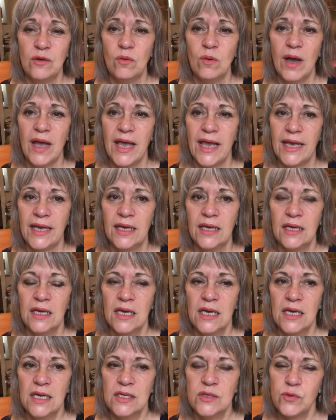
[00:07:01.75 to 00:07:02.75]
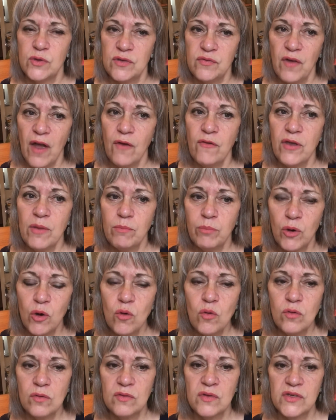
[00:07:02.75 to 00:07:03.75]
a way. So it's very
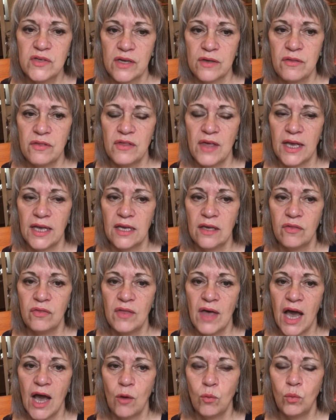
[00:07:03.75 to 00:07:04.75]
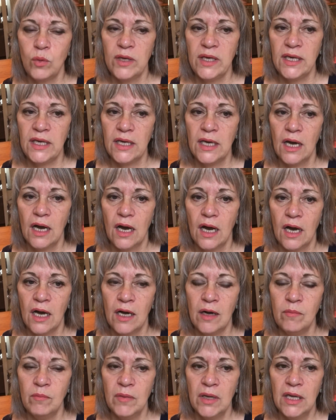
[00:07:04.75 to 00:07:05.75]
important, I think, that we
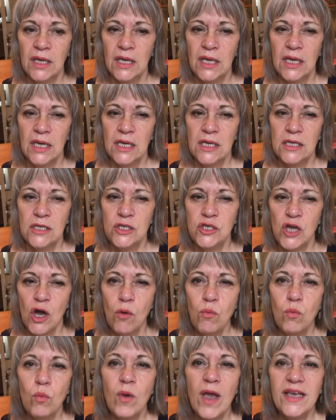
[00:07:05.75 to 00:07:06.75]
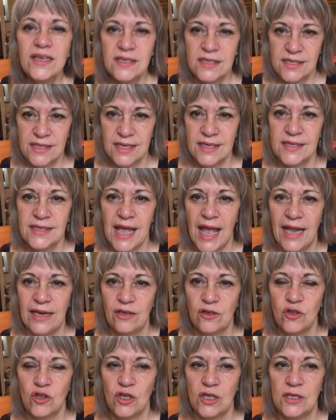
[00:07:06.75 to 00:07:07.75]
um, don't waste this
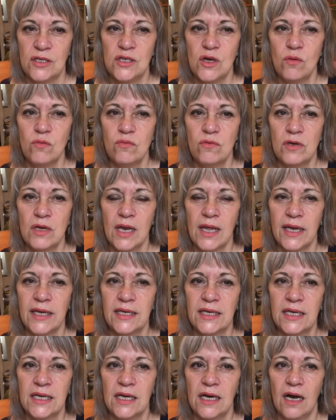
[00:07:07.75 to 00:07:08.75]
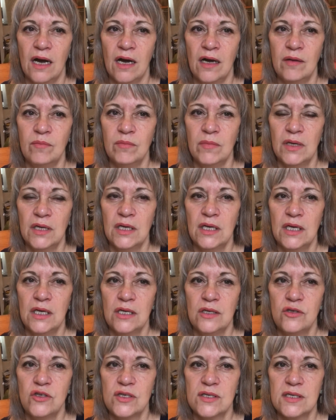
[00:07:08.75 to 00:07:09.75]
energy. Don't like um,
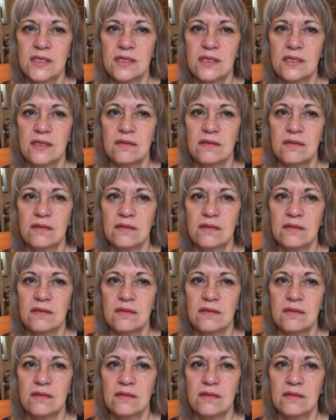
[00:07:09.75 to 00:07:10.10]
just,